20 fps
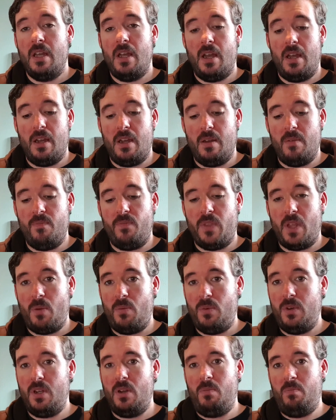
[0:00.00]
I
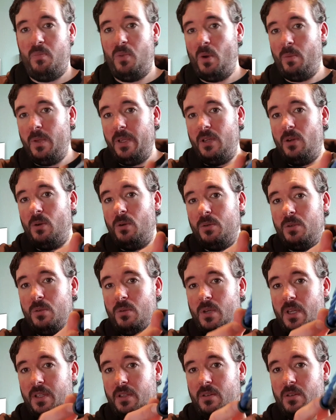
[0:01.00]
would have probably also
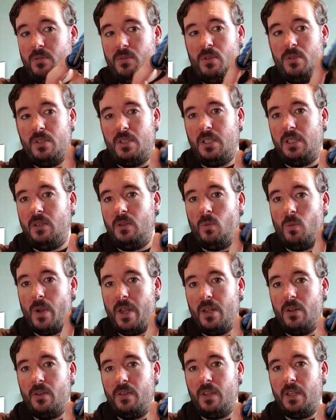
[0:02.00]
had to have used a little
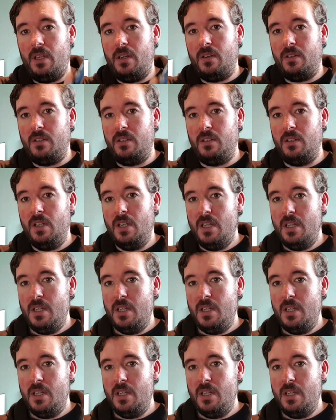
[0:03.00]
weight on there to